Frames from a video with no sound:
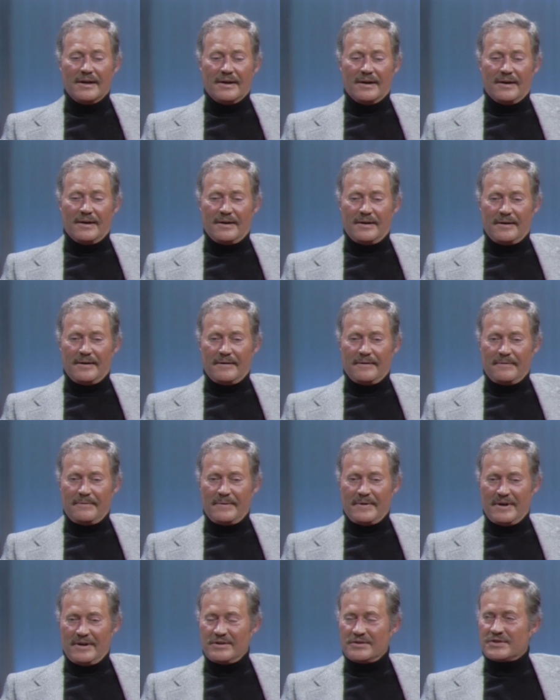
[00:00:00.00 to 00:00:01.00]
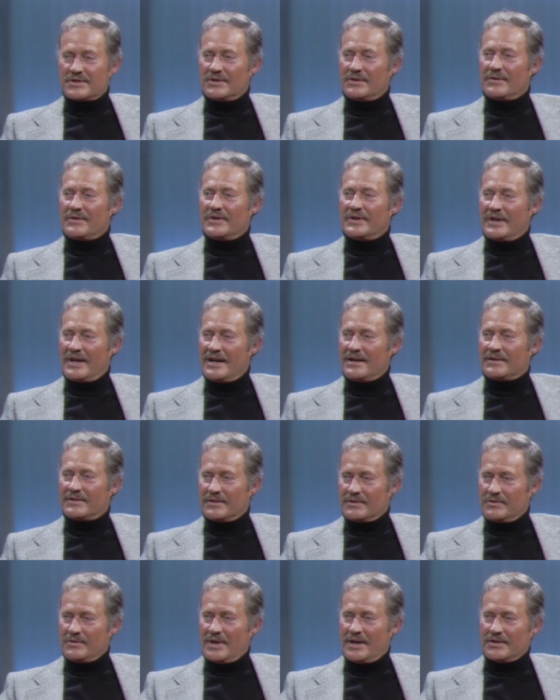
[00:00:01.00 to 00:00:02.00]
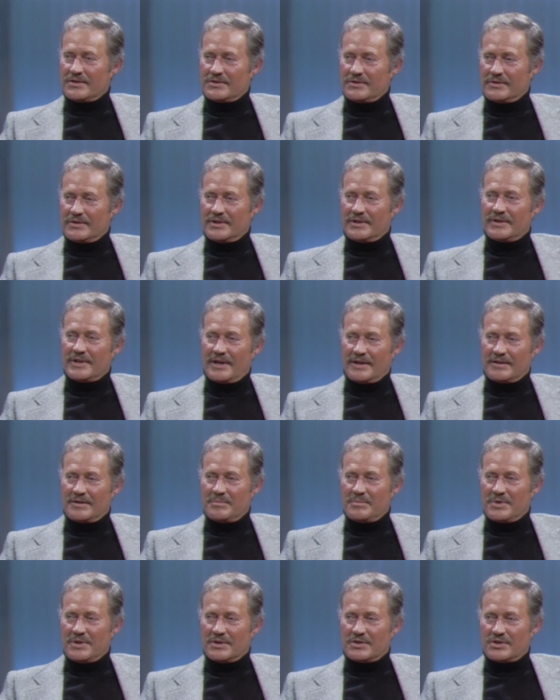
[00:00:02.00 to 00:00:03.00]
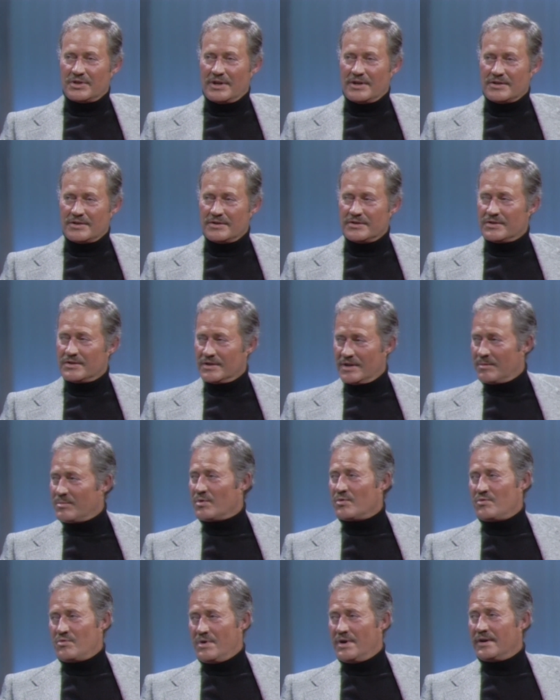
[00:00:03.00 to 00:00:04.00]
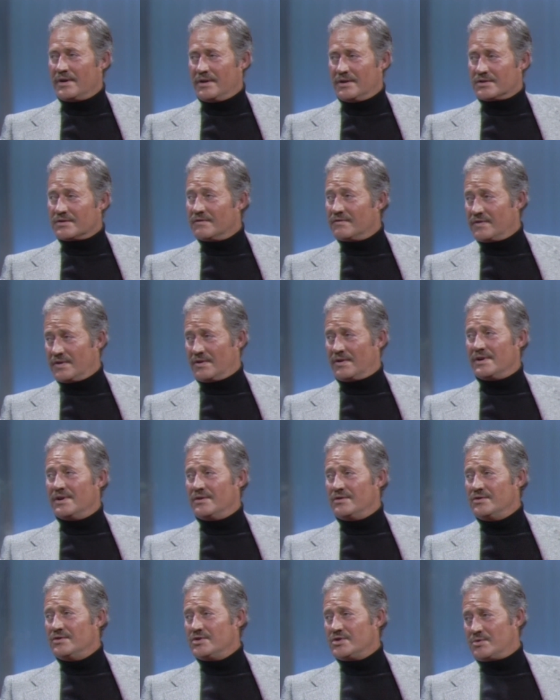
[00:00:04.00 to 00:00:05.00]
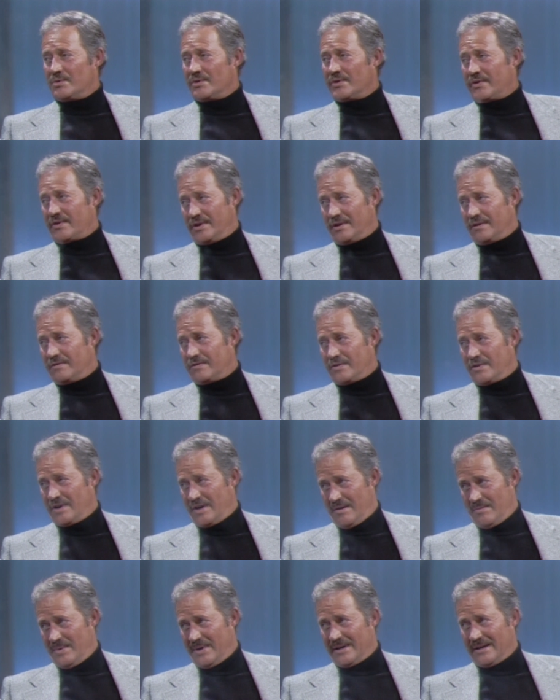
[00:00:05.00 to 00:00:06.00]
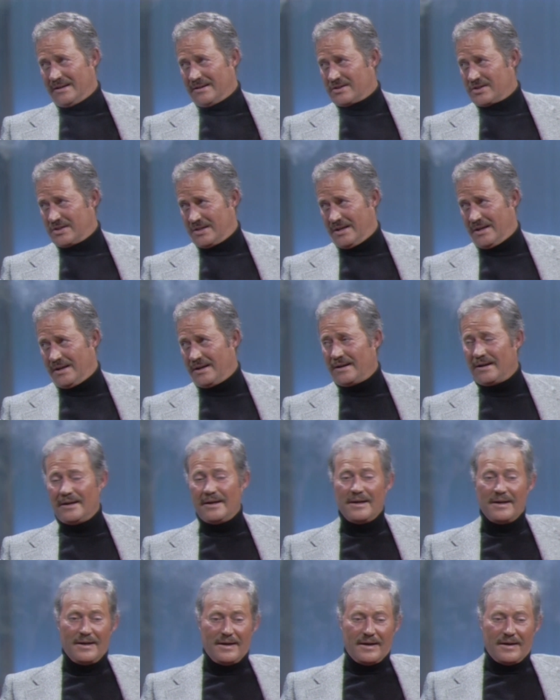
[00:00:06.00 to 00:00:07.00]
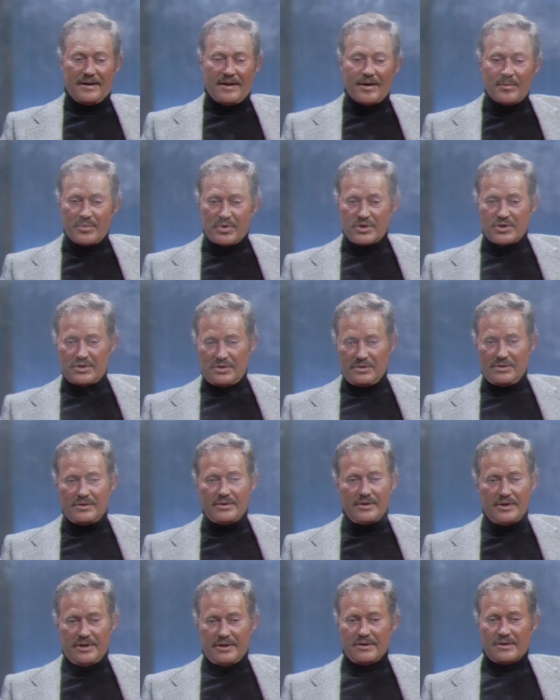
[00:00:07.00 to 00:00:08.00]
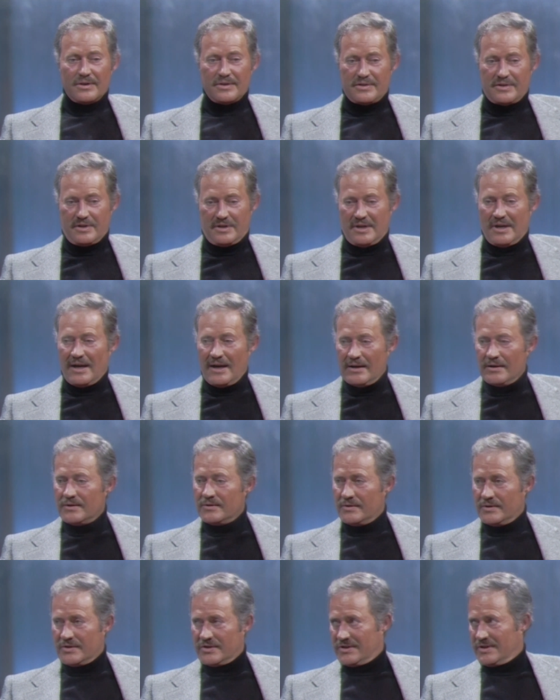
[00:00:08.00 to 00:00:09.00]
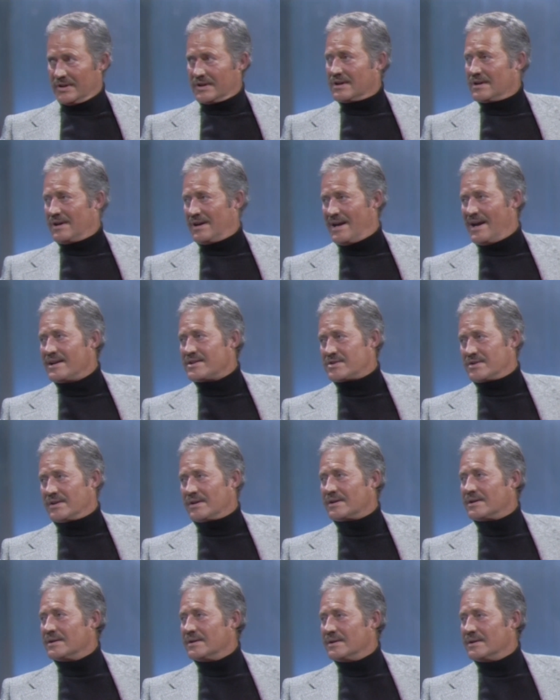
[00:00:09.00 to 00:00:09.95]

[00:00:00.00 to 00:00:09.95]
Um, yeah. And so the night that Groucho did that to me at Chasen's, number one, it's a very unusual thing for anybody to say. Number two, here is the guy who is the classic